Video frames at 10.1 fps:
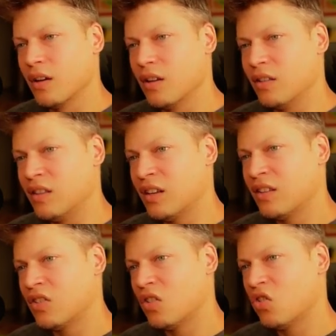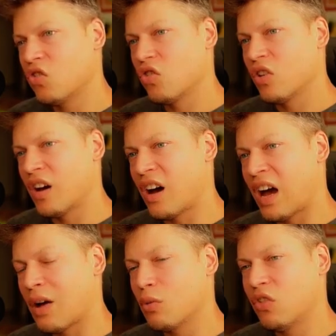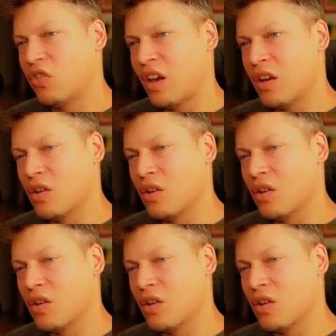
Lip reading: This is, I would say,